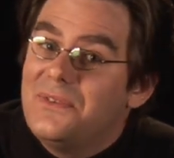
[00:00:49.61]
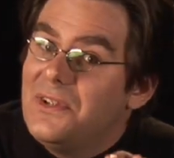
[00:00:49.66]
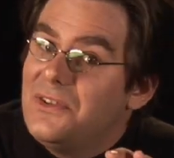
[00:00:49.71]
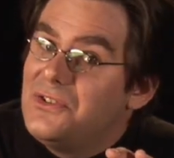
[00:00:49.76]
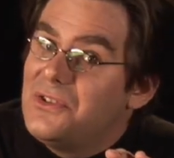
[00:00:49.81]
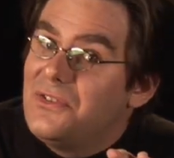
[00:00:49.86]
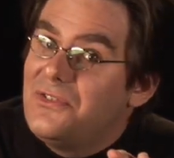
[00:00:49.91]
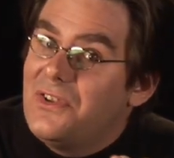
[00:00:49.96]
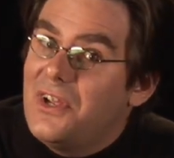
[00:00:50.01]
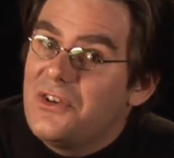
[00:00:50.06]
It's
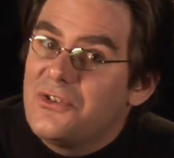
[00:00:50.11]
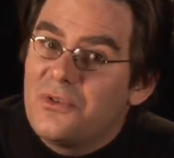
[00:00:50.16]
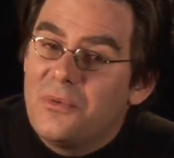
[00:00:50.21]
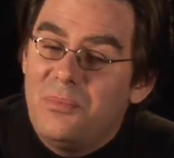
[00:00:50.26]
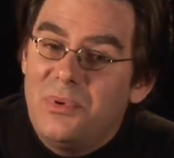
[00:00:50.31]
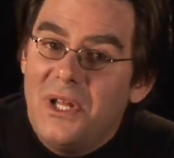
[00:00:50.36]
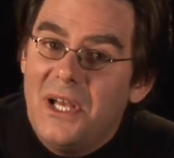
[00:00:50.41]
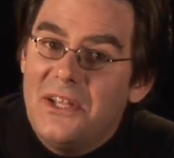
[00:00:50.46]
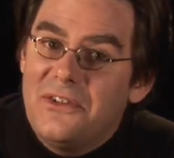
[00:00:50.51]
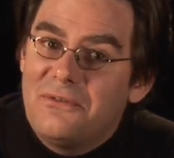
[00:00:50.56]
your central
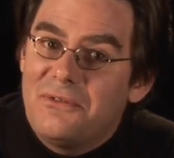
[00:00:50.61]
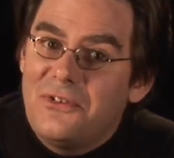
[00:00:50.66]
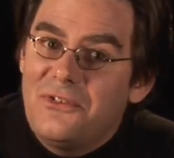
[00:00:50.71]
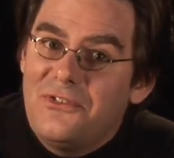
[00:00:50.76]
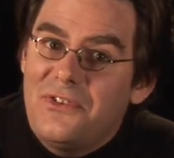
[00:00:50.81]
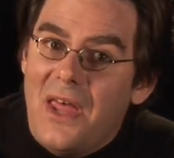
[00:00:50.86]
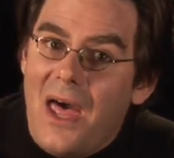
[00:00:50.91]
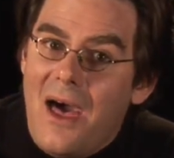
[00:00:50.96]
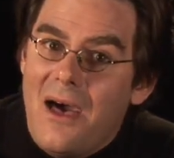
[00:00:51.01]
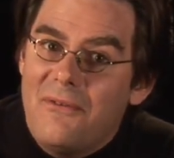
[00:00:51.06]
place for
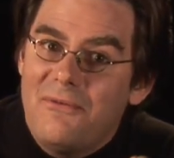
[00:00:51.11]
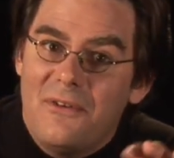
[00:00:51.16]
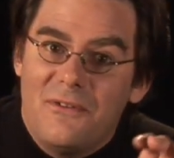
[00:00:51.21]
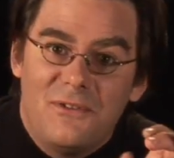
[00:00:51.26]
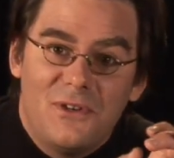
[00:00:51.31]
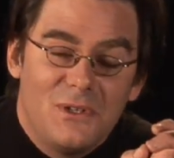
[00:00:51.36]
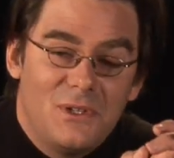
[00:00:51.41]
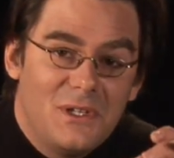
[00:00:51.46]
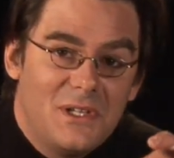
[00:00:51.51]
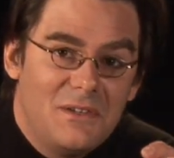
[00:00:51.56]
stuff. If
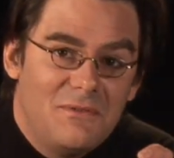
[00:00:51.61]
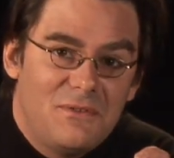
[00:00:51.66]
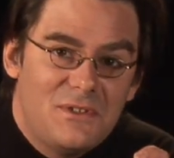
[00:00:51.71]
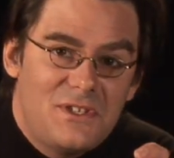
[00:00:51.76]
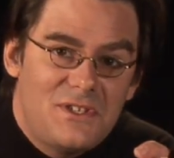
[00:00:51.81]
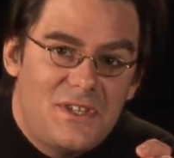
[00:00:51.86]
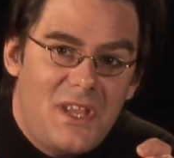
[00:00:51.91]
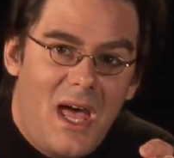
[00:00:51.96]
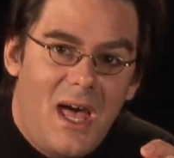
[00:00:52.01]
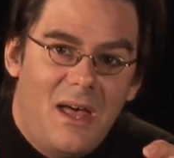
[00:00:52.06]
you're looking for
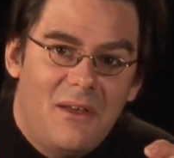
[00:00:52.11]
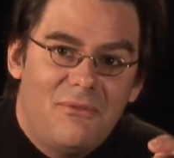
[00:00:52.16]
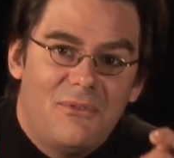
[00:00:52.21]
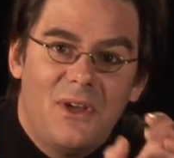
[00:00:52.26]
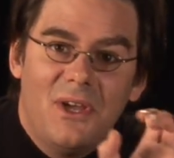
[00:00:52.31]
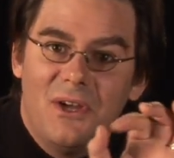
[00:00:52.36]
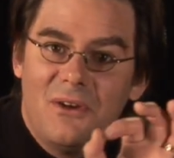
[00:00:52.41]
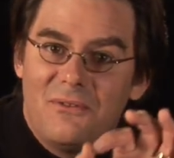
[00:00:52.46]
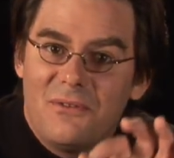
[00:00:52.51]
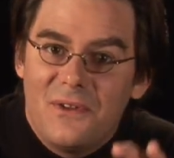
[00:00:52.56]
stuff,
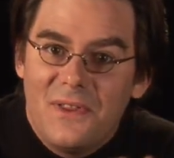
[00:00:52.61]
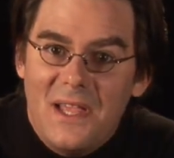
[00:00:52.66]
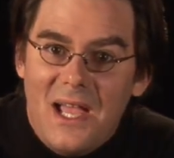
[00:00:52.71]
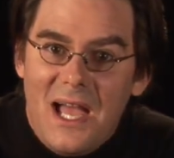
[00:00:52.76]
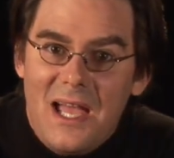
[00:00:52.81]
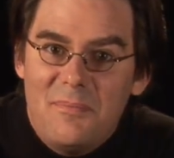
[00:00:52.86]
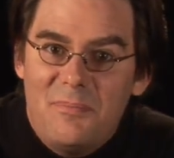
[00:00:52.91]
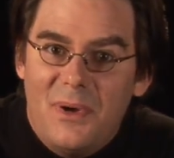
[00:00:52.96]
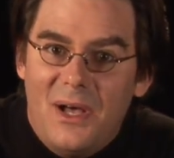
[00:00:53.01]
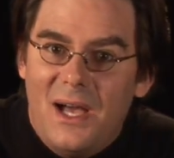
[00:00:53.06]
for the
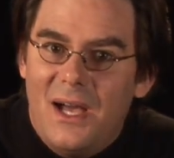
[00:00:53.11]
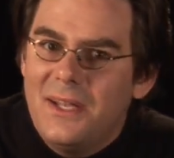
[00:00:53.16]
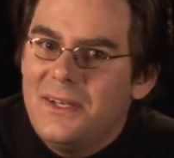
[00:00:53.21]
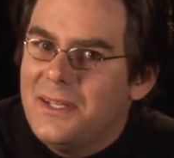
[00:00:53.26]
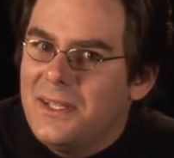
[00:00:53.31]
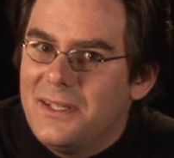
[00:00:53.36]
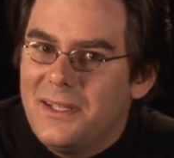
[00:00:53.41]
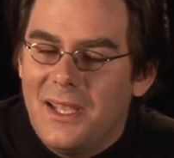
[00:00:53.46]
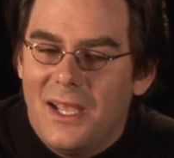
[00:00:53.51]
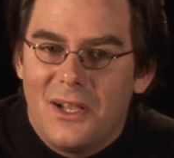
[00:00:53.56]
iPod,
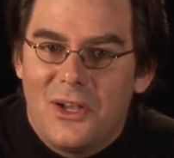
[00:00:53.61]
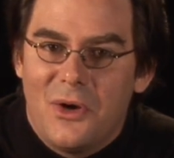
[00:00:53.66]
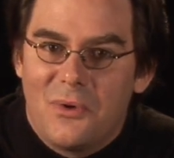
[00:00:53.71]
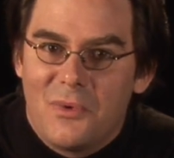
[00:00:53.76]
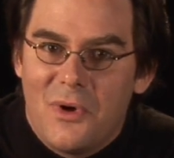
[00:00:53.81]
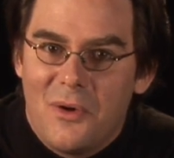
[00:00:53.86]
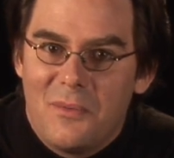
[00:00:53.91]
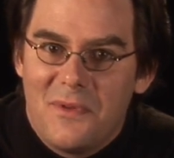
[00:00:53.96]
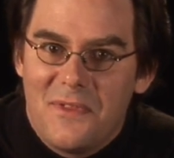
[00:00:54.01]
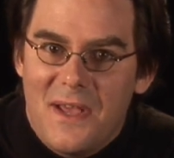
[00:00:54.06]
you can't go
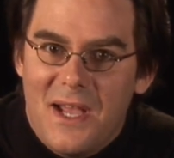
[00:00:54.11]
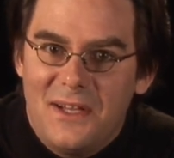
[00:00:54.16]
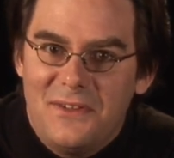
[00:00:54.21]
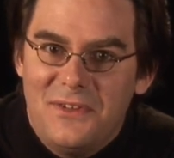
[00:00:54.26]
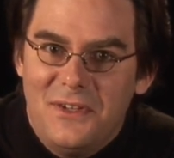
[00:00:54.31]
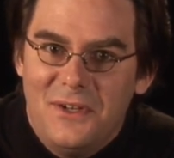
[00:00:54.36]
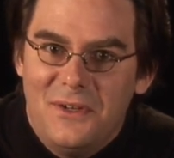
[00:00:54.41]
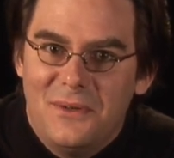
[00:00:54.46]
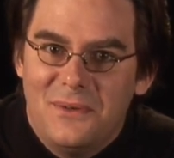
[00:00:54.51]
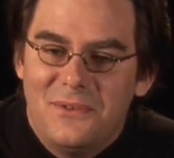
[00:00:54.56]
wrong with
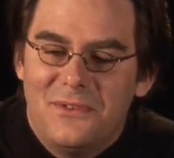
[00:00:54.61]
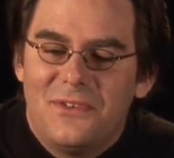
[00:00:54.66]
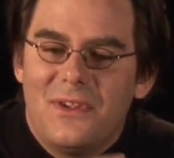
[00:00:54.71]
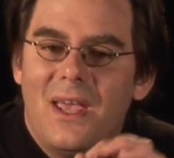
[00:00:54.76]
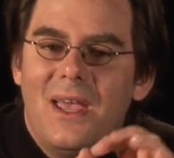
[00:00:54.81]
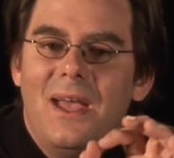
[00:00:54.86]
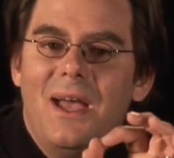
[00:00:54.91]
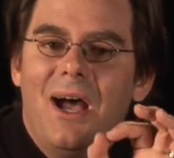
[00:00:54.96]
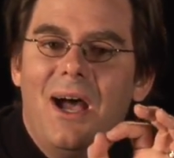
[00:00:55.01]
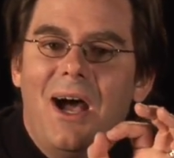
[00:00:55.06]
iTunes,
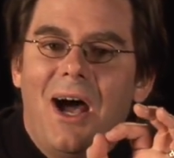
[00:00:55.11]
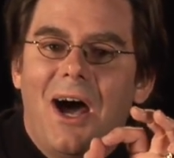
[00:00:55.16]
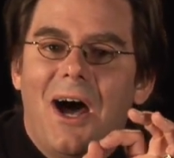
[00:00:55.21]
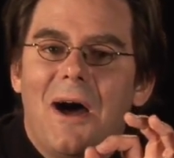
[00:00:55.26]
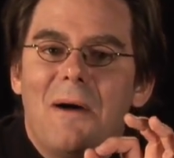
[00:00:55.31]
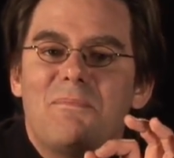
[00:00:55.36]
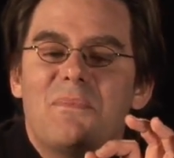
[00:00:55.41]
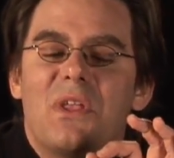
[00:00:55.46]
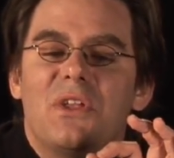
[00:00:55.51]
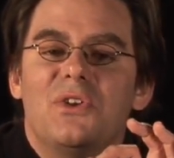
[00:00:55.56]

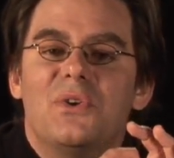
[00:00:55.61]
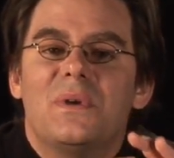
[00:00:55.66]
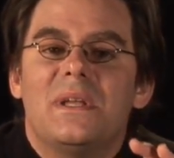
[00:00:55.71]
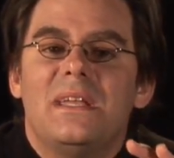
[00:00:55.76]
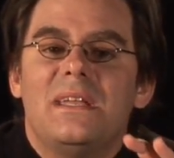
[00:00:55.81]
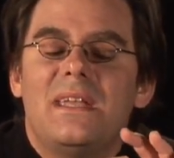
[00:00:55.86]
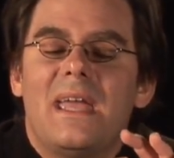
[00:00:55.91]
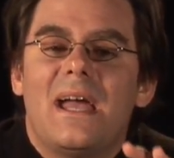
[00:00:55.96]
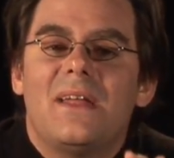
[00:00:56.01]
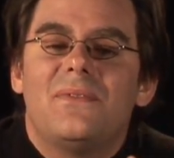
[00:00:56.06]
um, you
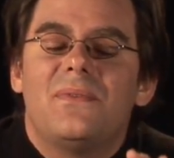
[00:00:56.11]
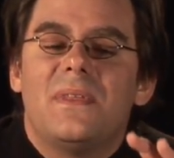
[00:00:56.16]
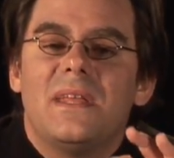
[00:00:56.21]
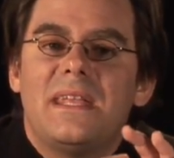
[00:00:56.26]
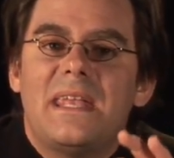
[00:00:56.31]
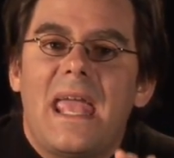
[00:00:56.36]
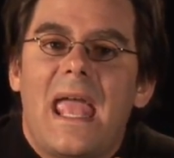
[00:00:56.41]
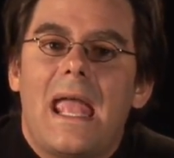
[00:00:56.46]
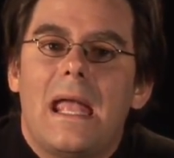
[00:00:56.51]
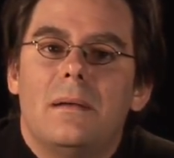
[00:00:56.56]
can get the
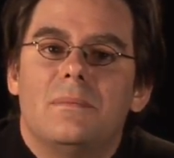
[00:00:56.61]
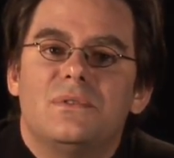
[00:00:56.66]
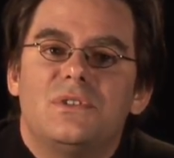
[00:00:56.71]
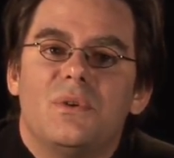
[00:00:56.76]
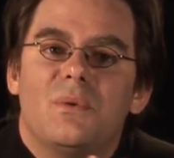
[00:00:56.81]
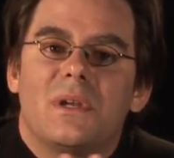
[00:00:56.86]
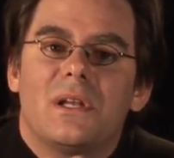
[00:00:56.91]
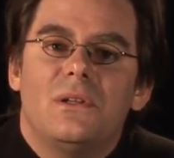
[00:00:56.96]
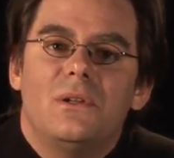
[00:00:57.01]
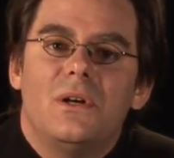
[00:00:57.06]
games. You
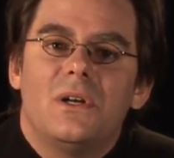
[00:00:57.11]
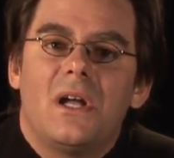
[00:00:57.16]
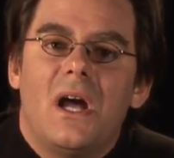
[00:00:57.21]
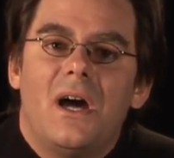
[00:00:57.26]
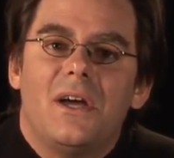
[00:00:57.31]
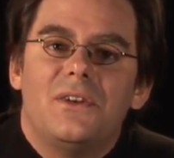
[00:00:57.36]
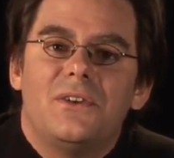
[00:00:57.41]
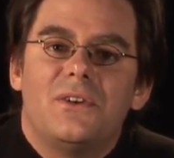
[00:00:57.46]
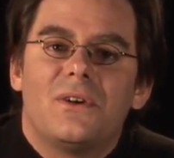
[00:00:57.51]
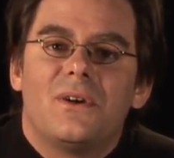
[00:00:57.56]
want to look
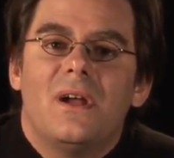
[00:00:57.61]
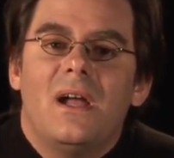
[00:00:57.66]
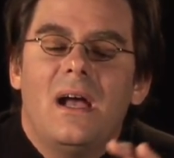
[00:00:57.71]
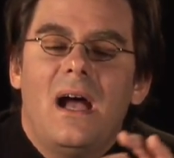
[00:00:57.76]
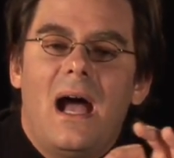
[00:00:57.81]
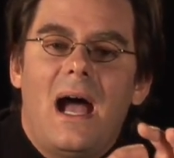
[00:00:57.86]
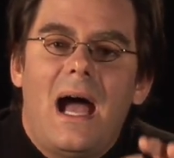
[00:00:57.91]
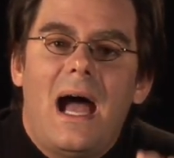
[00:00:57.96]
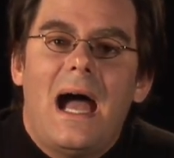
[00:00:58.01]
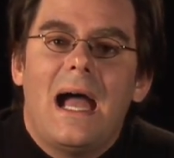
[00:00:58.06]
under
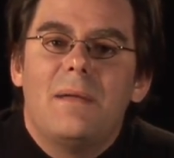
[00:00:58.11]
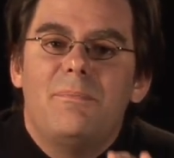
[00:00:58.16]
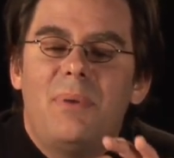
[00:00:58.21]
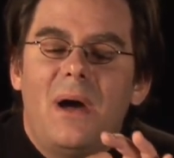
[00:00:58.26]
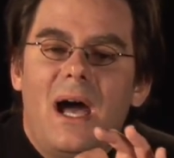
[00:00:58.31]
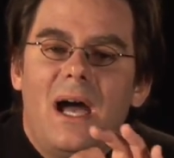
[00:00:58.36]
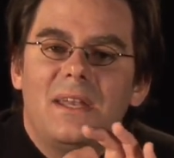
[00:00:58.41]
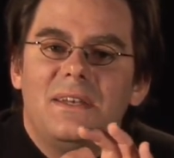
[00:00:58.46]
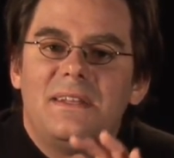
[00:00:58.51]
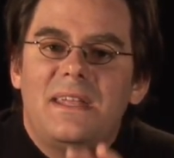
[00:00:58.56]

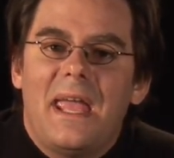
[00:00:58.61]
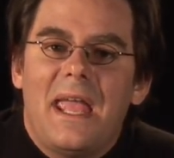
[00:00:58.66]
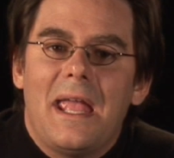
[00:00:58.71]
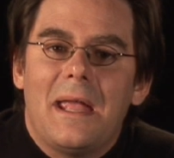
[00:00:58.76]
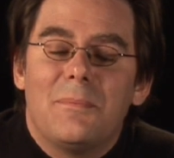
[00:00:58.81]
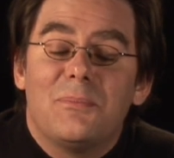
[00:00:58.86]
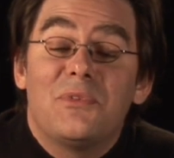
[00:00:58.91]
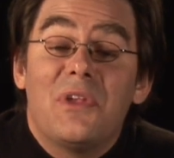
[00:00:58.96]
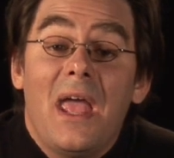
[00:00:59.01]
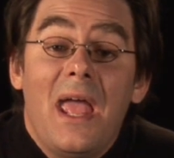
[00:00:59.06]
iPod
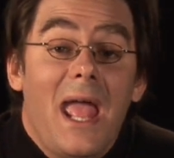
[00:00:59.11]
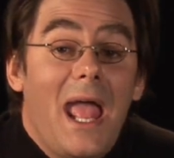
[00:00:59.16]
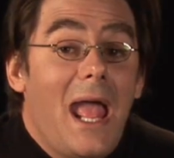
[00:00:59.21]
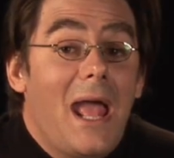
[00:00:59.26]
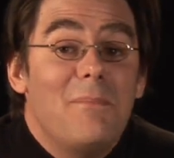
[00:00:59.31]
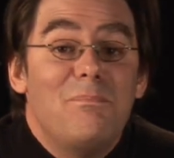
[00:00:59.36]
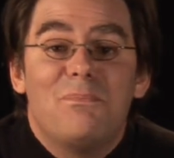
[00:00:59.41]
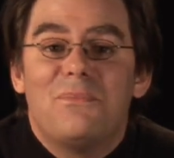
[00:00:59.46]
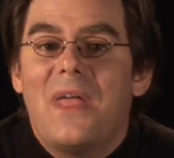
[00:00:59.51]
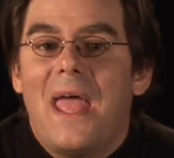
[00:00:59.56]
games,
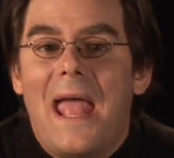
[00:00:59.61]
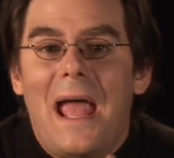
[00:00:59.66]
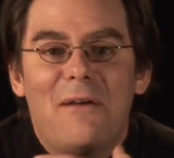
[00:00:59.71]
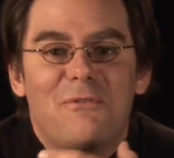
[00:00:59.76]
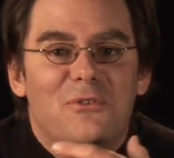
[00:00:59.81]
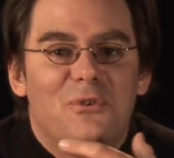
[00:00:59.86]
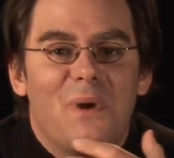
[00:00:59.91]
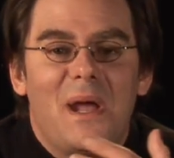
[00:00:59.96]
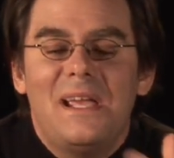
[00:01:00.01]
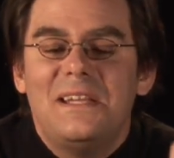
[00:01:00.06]
and they have
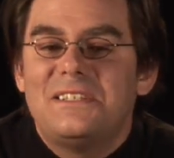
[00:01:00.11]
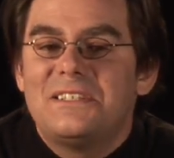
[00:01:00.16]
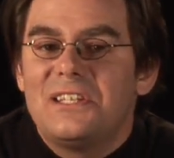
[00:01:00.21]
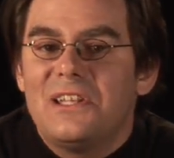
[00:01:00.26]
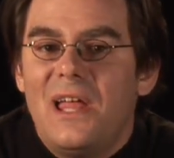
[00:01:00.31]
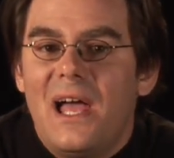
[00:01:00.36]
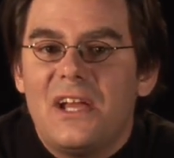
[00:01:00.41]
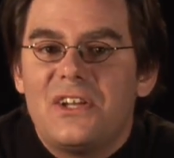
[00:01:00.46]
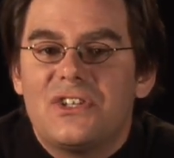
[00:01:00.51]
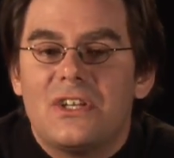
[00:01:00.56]
great
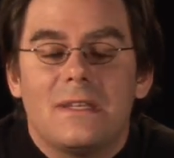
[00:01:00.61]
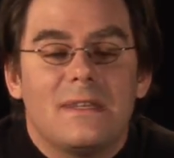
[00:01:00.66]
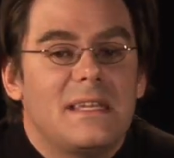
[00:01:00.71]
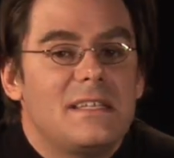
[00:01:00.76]
selection.